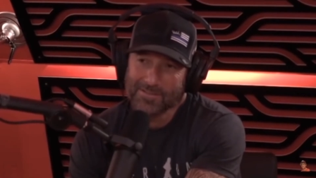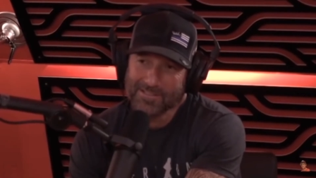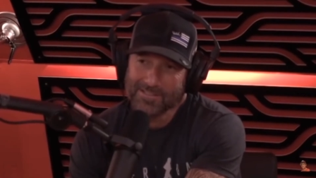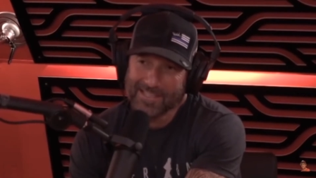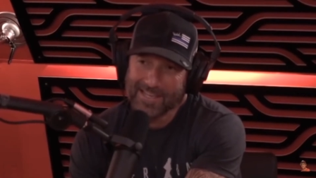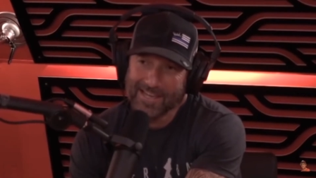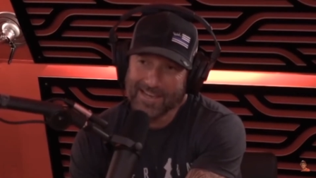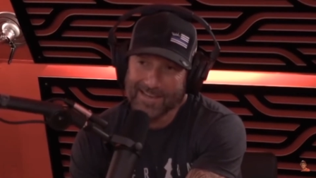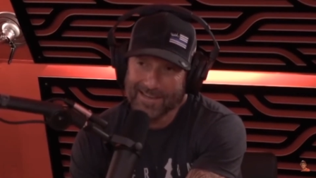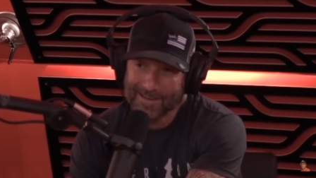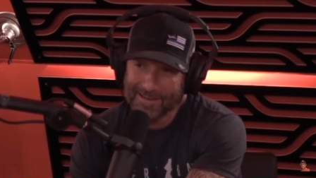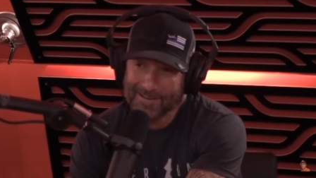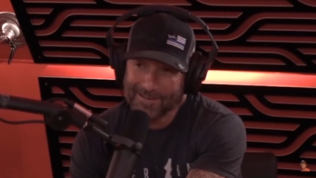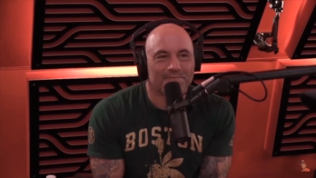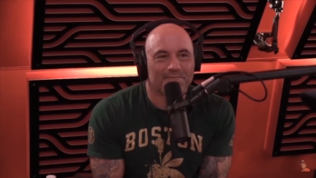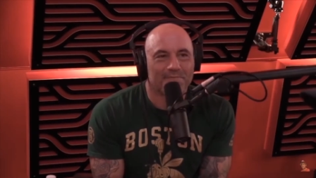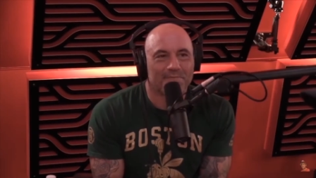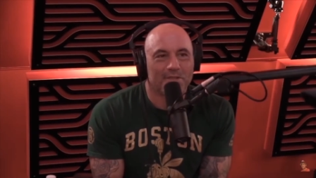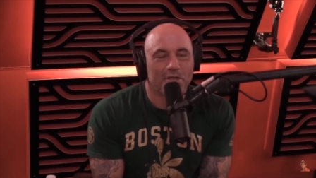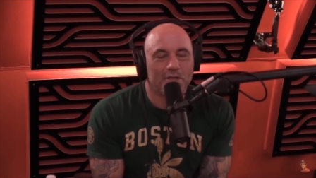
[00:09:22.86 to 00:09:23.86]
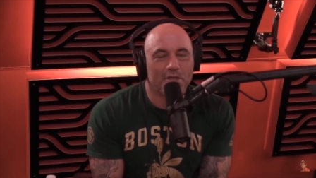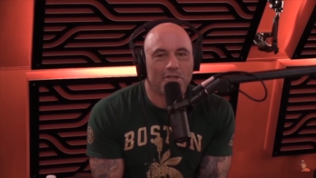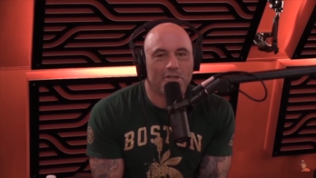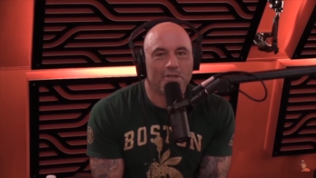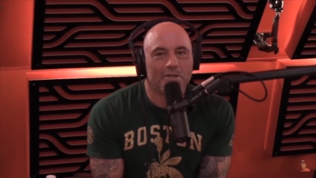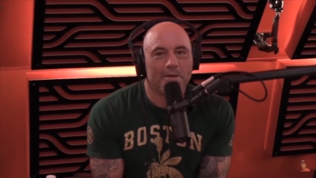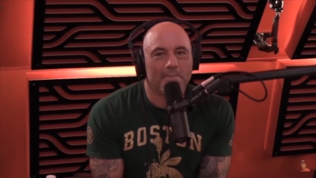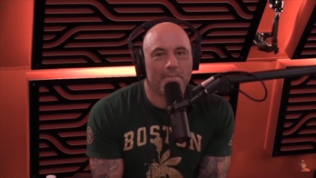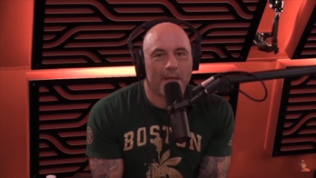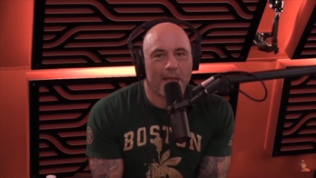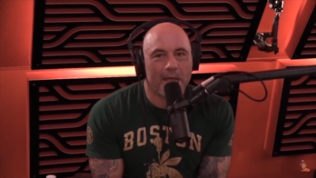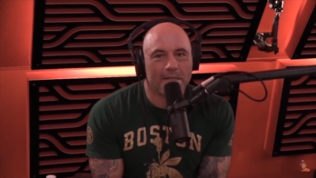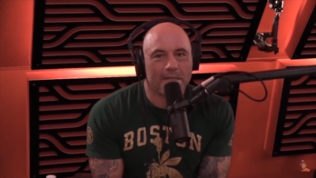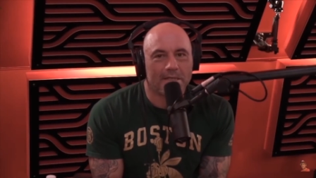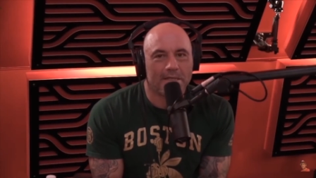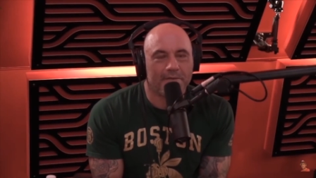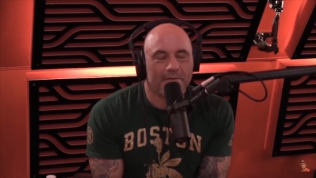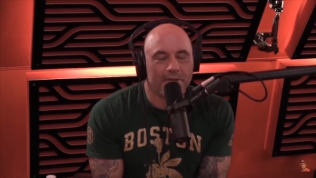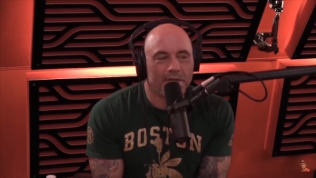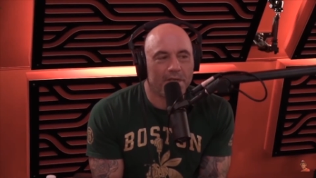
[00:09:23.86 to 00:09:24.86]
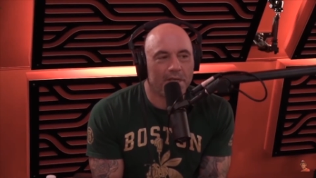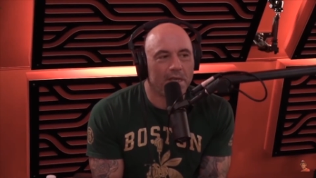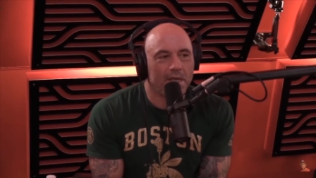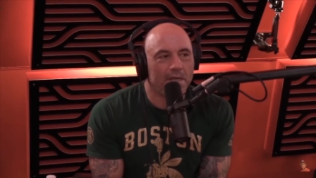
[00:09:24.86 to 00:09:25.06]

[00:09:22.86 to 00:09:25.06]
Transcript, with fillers: K O. Could you imagine if he did?